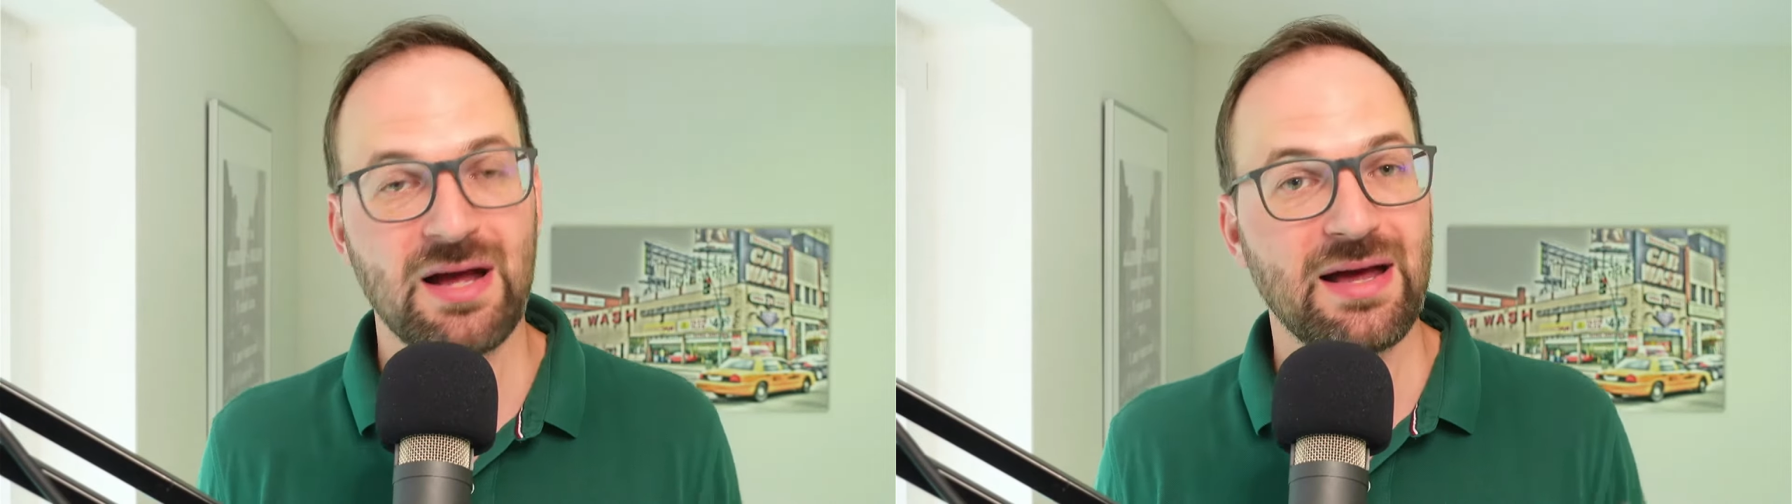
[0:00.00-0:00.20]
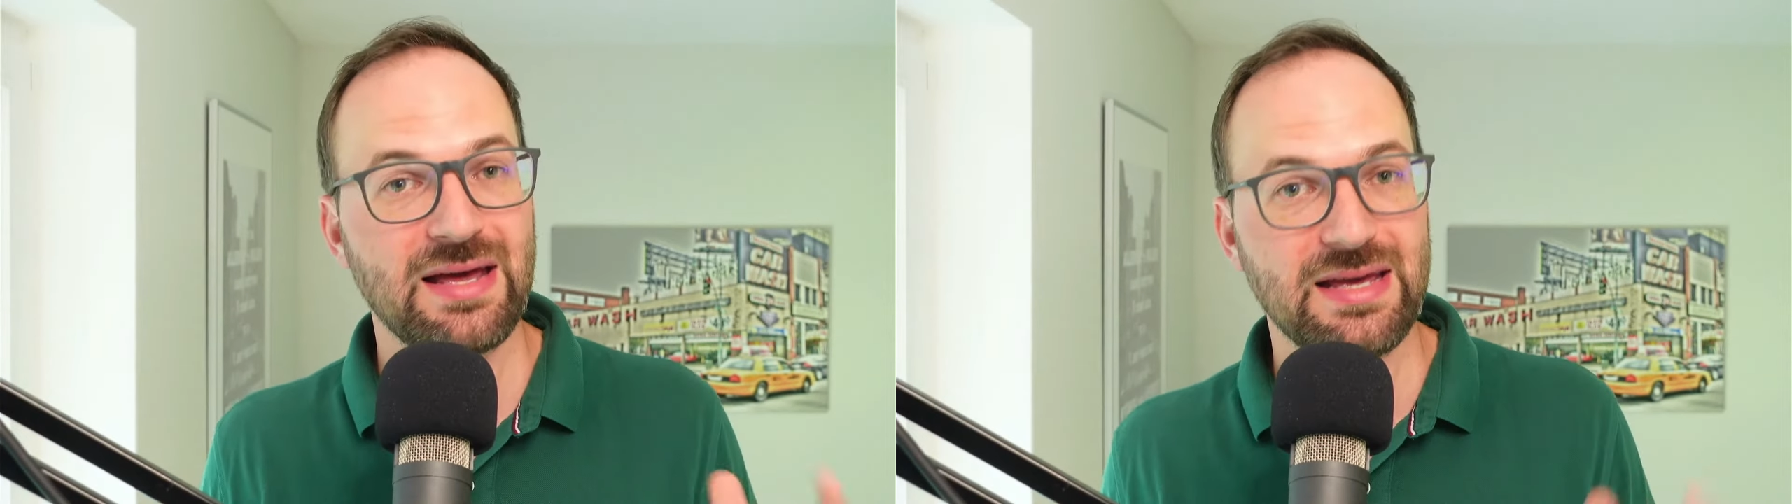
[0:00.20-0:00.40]

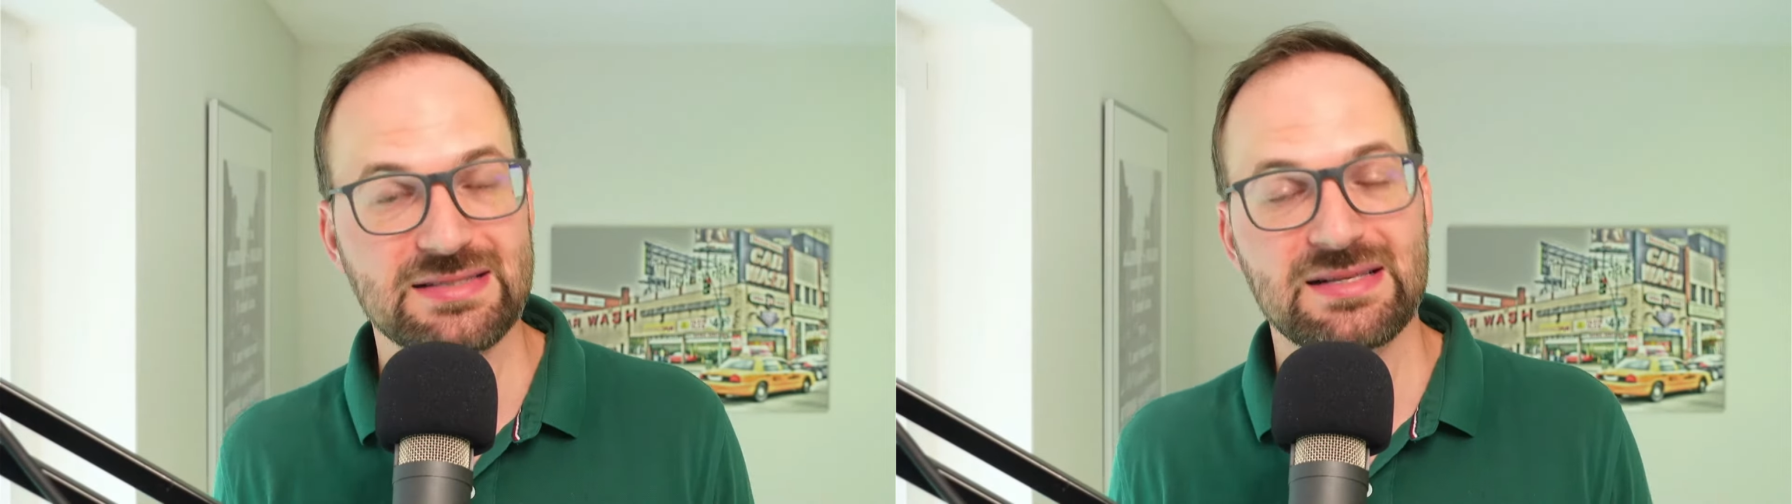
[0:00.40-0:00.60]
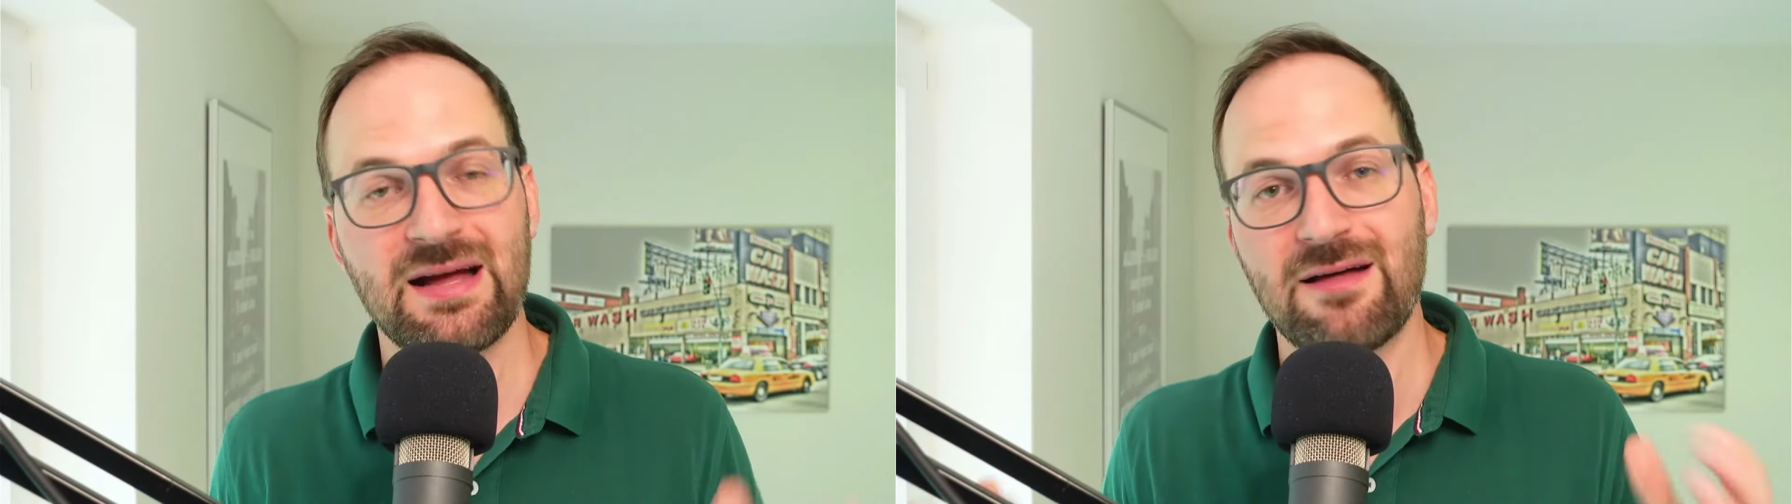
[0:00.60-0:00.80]

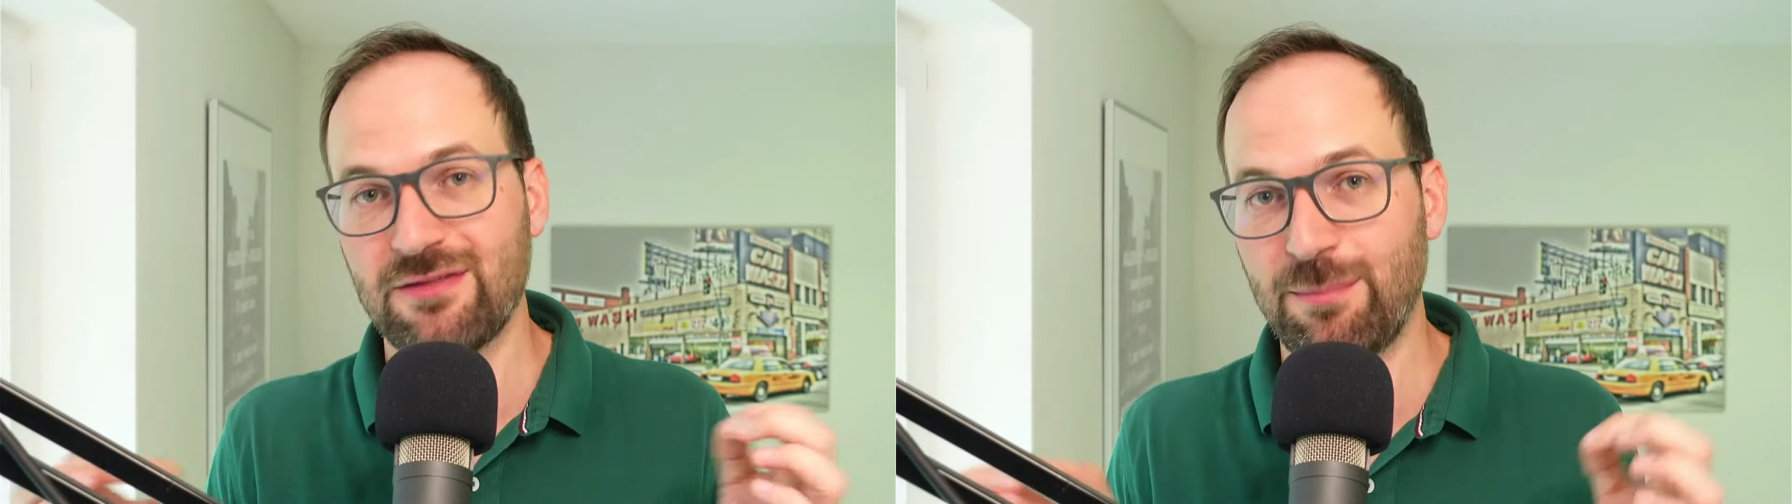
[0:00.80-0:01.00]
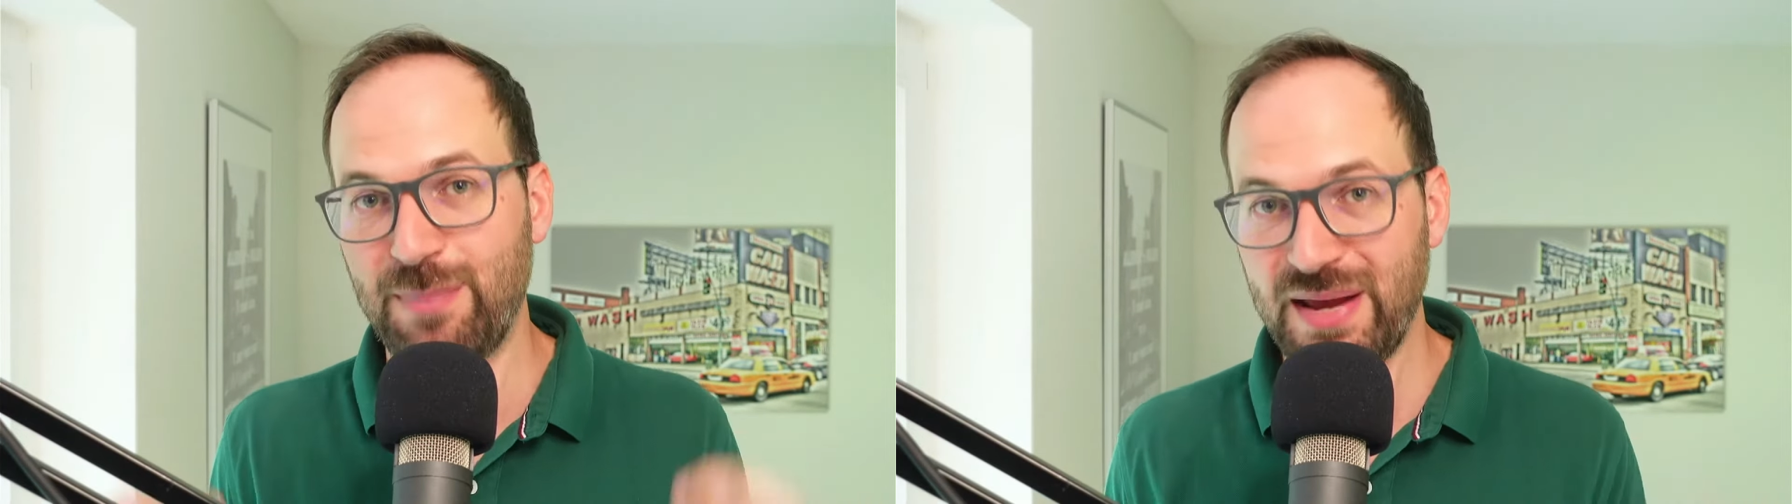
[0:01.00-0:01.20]
is the
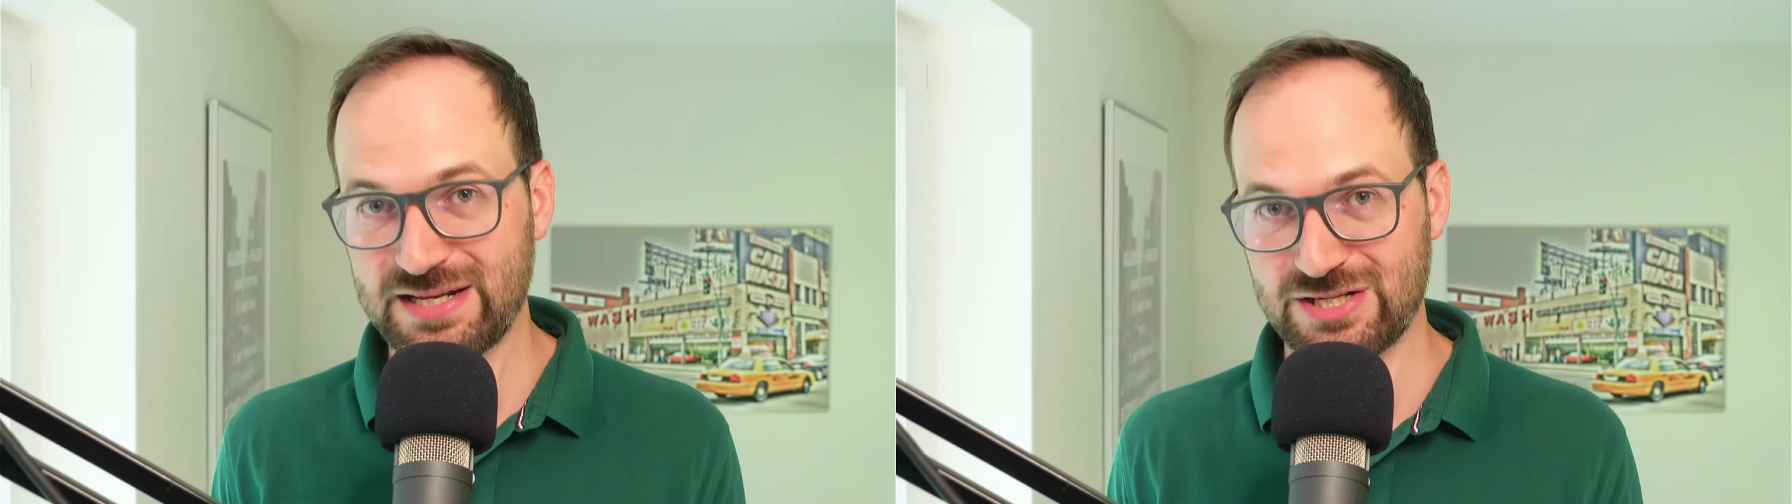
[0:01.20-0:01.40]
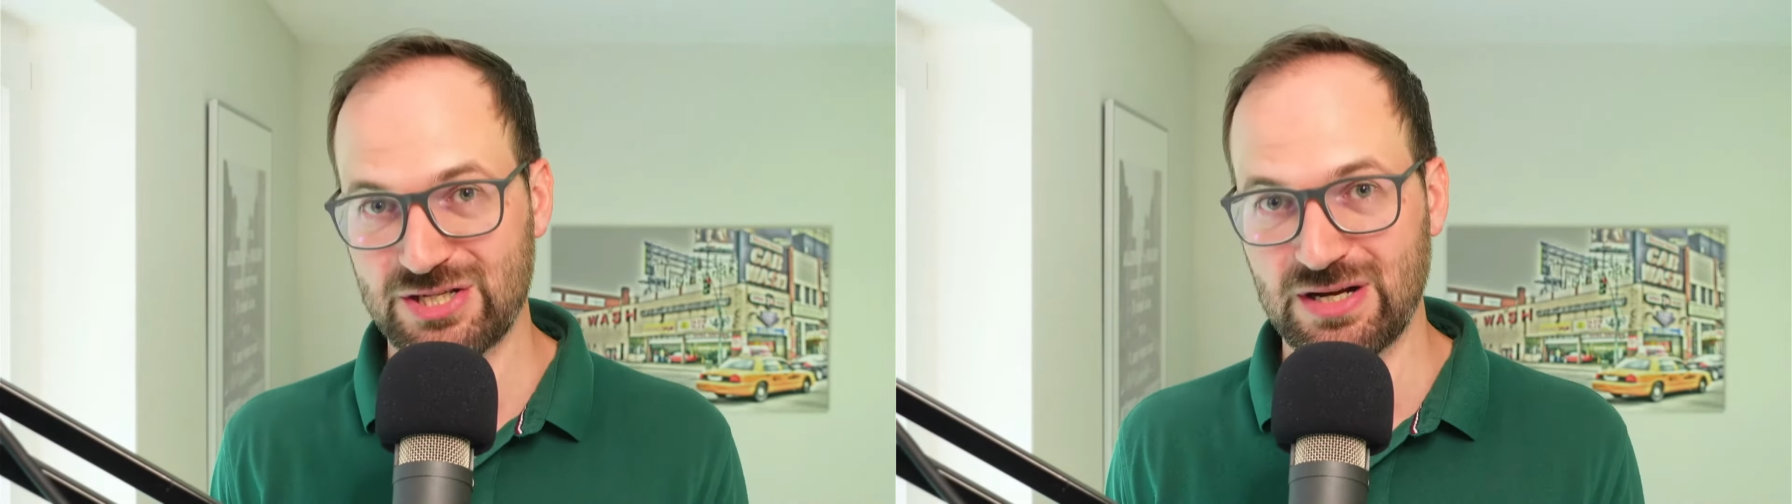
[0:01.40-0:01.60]

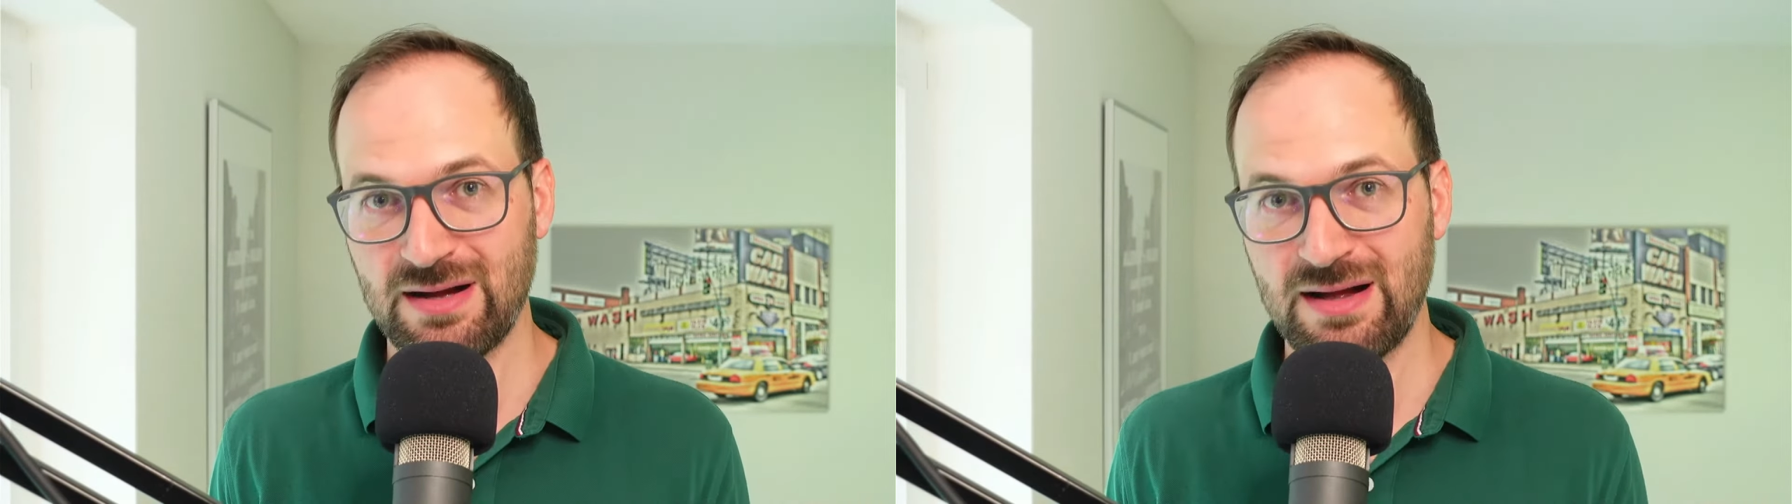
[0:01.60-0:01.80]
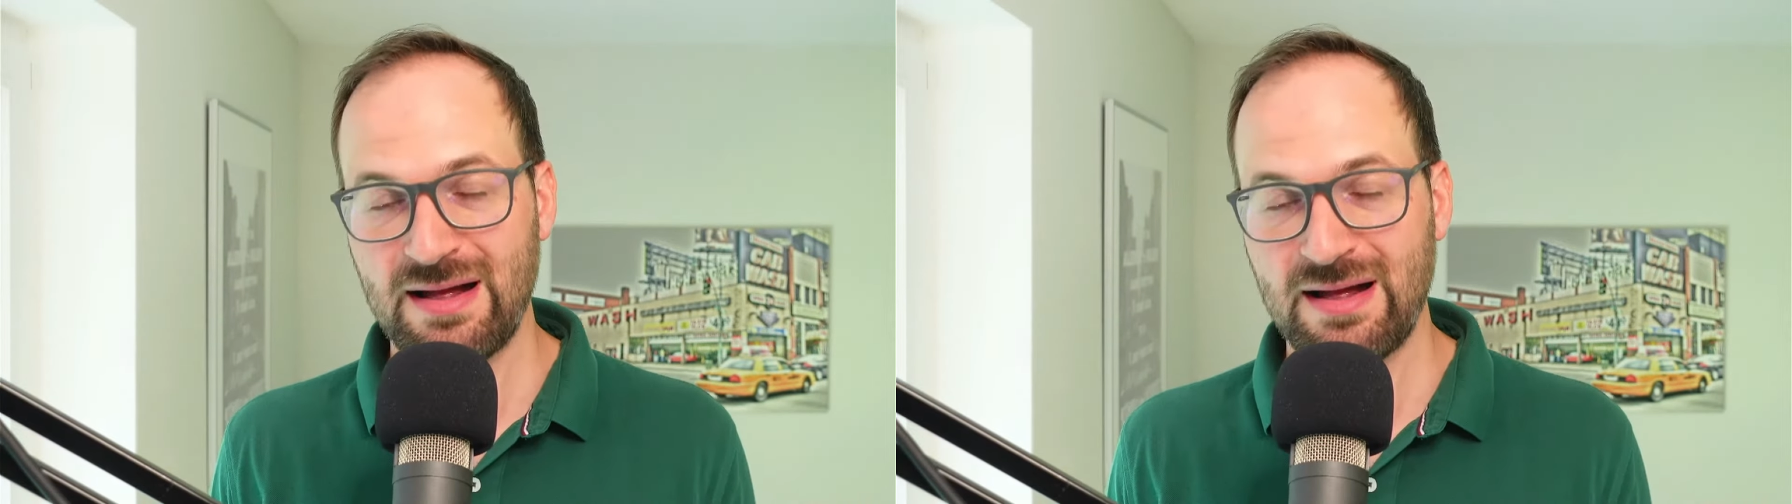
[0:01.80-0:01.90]
picture.